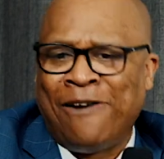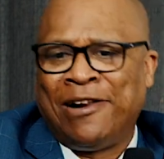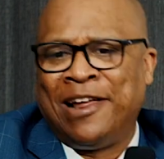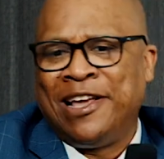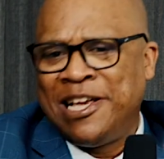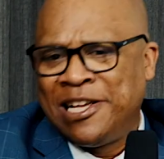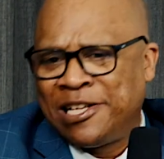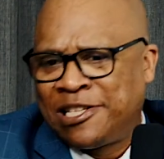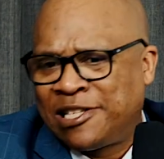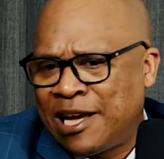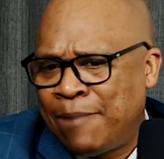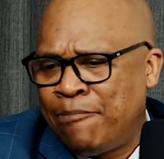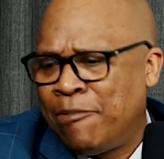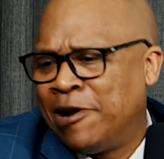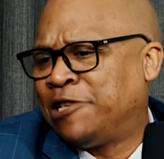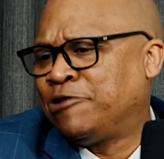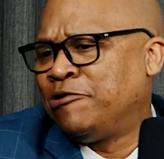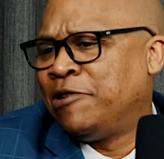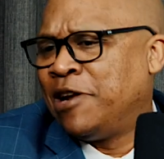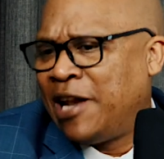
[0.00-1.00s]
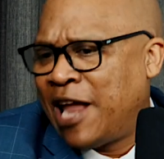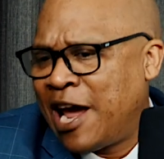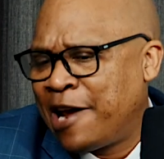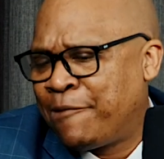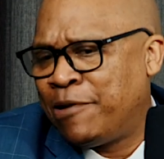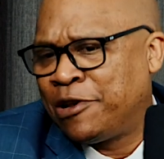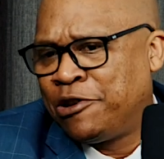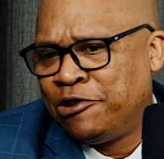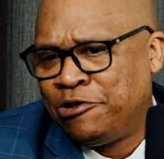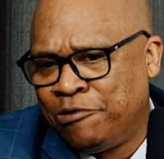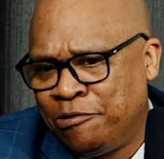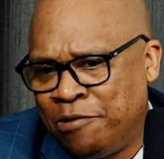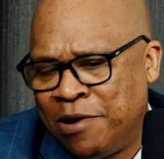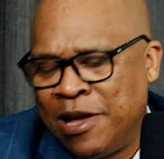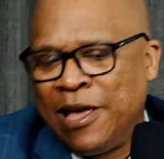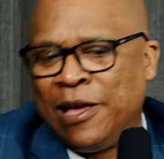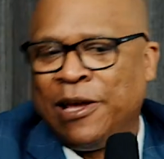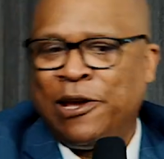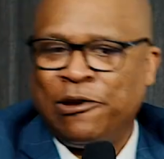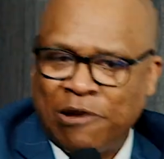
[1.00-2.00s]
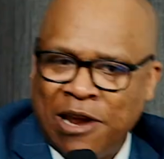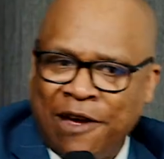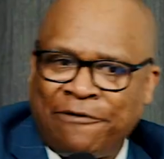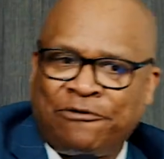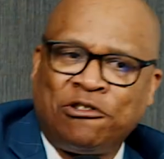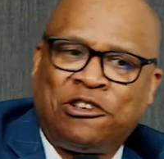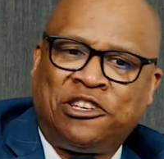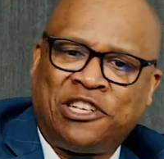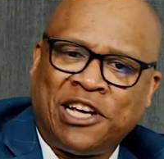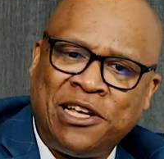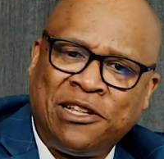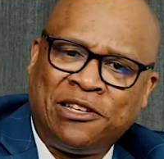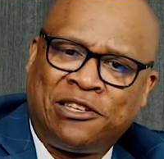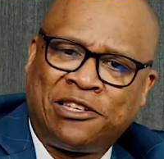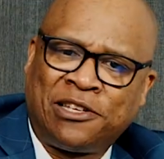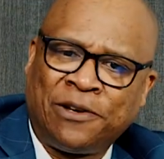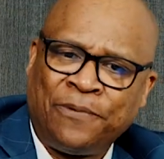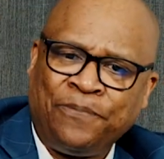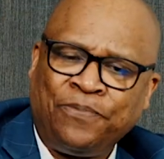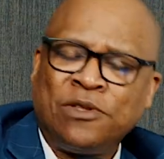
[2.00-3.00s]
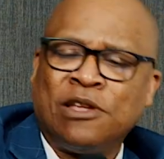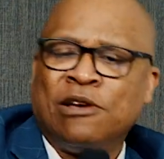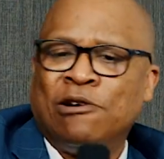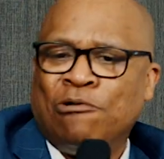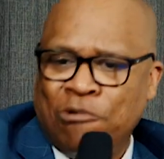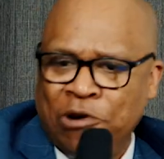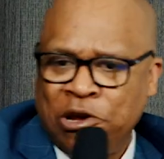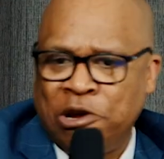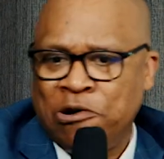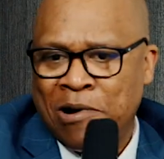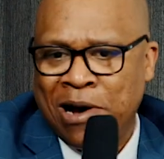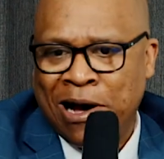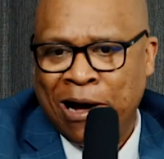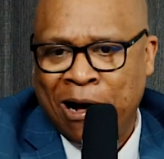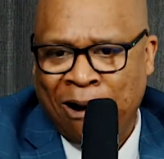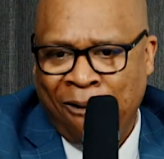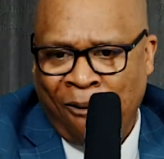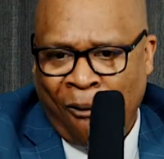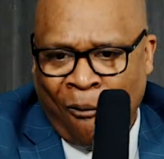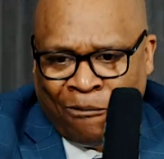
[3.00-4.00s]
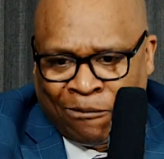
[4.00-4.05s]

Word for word: There is someone who's going to like what you do. You don't have to change who you are.